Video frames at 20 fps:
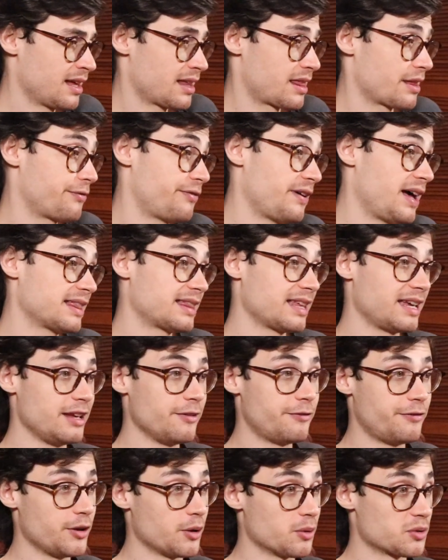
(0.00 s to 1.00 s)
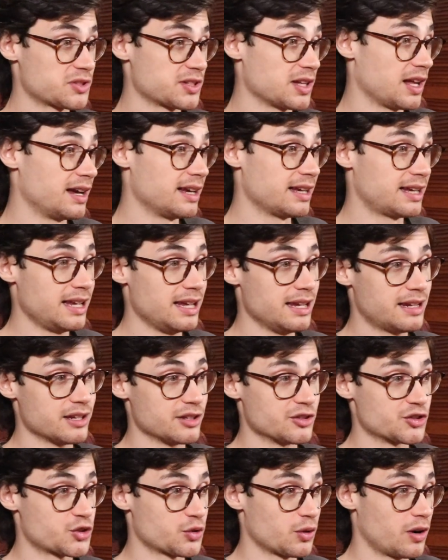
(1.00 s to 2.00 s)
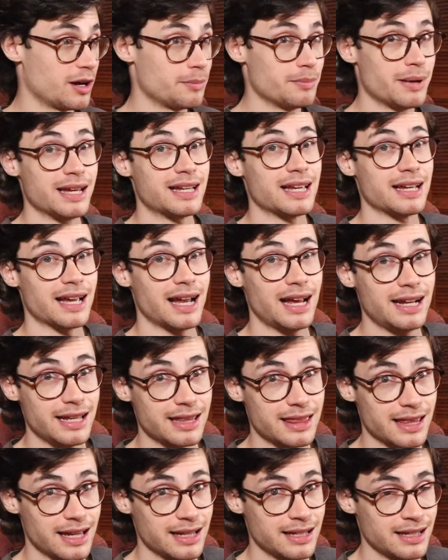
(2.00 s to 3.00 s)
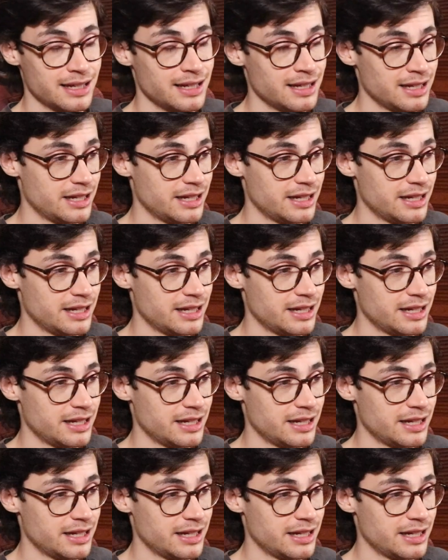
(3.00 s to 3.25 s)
the fact that he feels like he can try making anything,